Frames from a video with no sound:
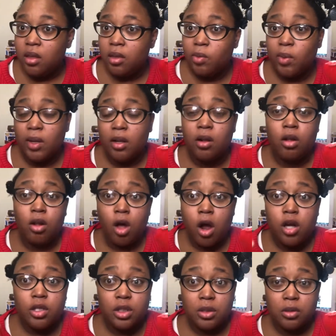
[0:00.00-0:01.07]
one of the
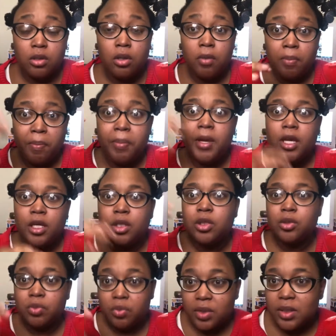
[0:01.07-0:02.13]
largest, the
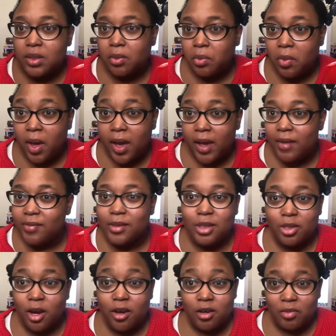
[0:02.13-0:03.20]
biggest reason why I even
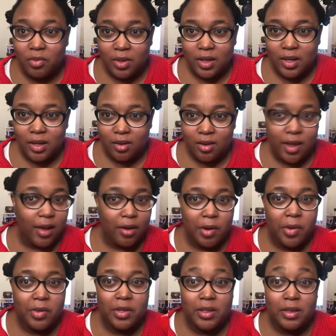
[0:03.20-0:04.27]
started reading like
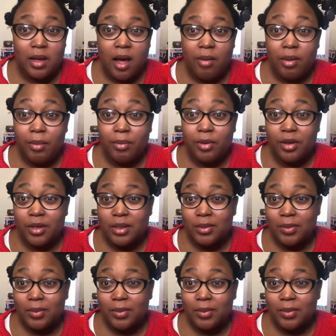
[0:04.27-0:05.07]
all these comic books,